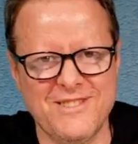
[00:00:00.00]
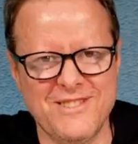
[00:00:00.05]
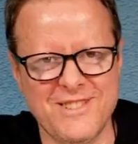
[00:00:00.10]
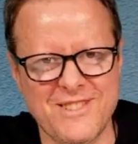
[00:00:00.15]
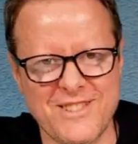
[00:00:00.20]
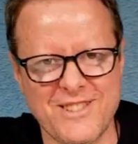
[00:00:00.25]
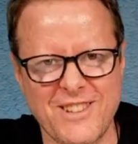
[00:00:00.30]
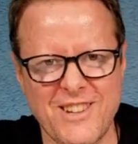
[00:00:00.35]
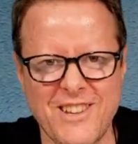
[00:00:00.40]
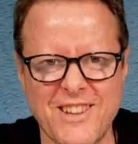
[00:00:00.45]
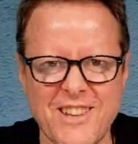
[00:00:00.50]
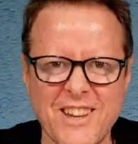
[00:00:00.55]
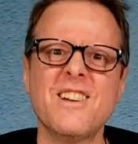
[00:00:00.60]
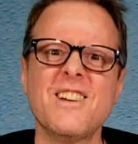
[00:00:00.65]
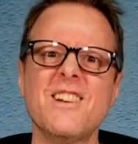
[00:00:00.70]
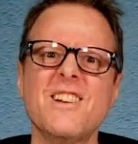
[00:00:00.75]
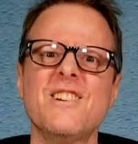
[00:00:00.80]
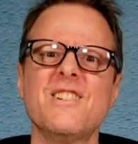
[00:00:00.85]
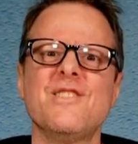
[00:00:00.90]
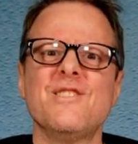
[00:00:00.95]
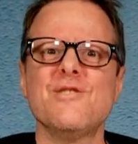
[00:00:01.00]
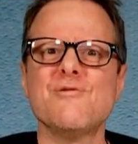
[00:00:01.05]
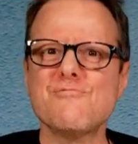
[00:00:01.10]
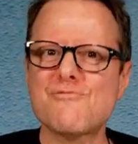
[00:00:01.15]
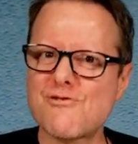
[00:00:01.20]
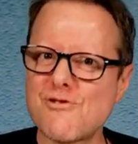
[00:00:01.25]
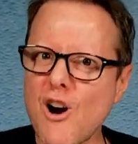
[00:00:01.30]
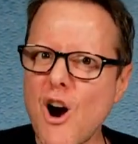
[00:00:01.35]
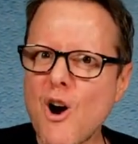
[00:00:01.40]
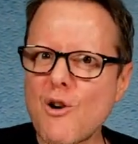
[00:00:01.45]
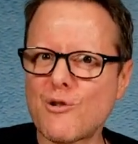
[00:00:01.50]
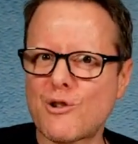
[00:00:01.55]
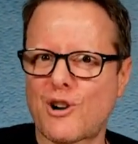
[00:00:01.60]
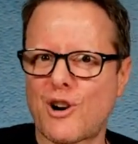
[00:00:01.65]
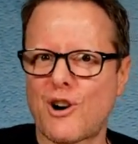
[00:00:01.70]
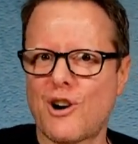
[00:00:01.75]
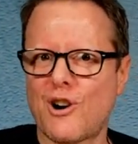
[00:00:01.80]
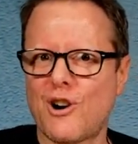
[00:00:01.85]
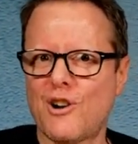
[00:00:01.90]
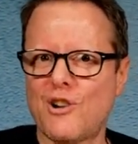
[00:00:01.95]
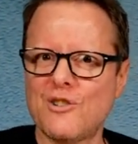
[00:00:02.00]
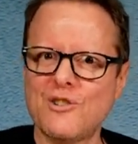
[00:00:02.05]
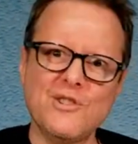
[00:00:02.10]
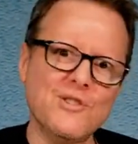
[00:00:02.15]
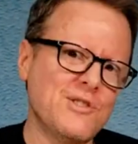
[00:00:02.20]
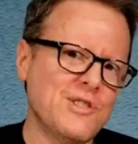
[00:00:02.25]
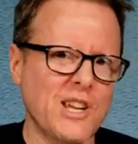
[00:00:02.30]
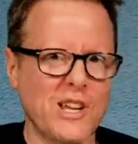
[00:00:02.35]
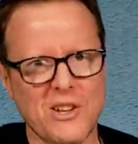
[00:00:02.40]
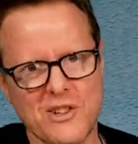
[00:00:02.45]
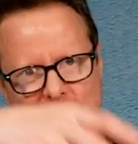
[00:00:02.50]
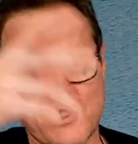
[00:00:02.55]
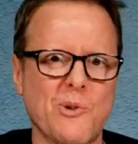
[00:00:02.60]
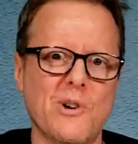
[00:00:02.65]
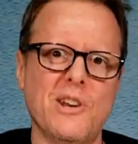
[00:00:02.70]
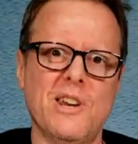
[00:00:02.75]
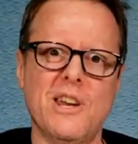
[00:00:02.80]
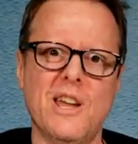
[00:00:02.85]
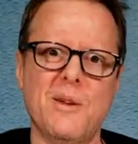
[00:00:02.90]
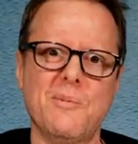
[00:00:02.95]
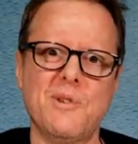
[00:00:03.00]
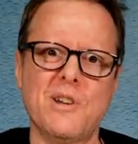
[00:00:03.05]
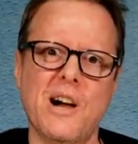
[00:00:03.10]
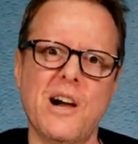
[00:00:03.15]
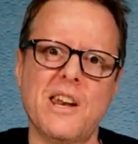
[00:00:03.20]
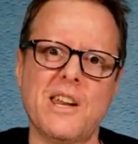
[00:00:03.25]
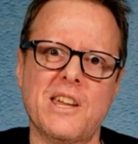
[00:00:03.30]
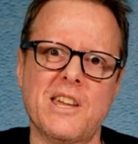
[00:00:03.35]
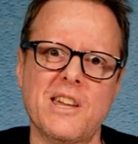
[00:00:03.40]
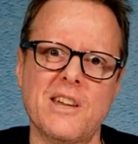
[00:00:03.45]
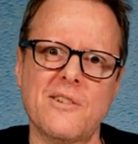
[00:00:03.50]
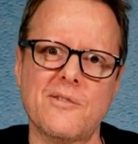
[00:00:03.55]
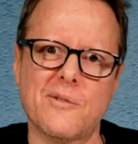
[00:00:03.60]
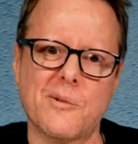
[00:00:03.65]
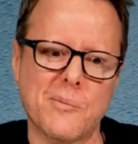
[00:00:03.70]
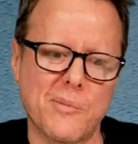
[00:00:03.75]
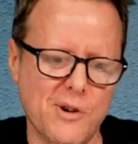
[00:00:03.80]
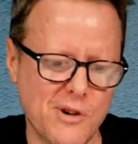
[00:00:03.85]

it's like, you grow girl, you tell us what name you ought to give him.